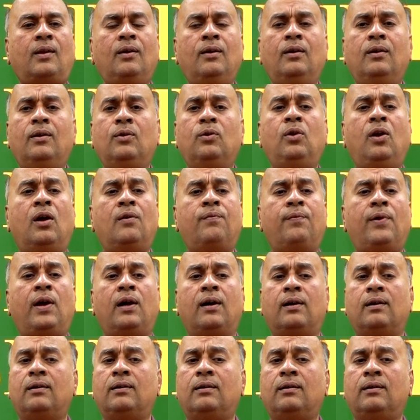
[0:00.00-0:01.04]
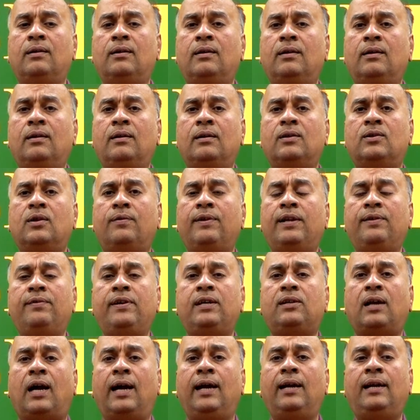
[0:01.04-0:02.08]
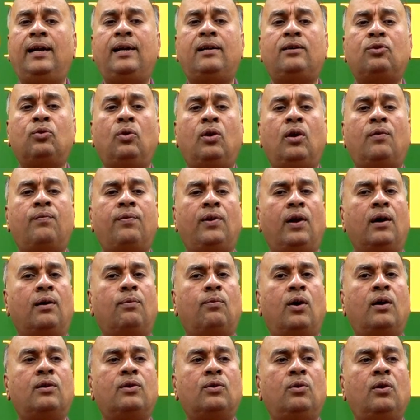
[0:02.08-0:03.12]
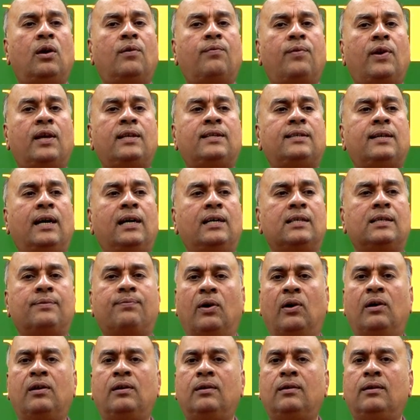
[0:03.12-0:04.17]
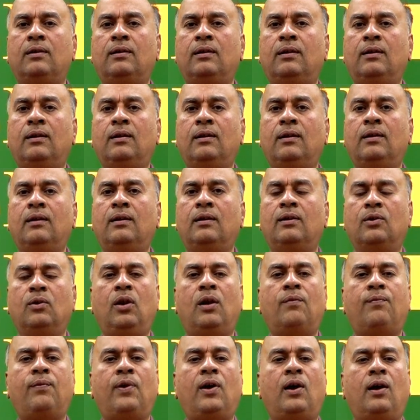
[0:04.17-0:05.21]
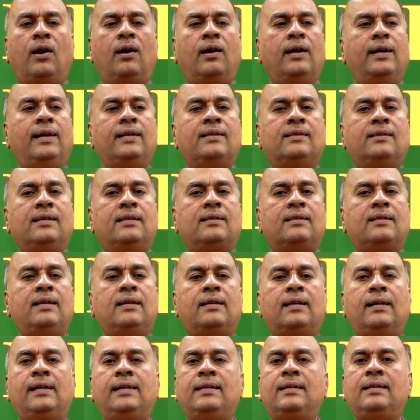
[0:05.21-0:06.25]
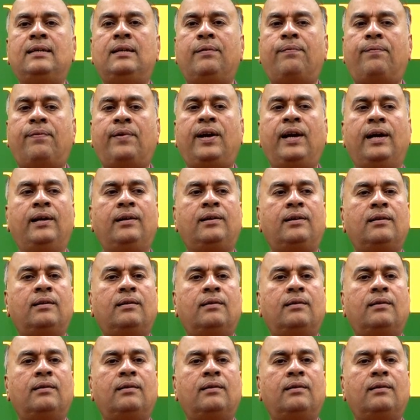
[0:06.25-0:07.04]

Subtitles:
Rule of law. So when we highlight rule of law, what rule of law stands for? Rule of law is distinctly different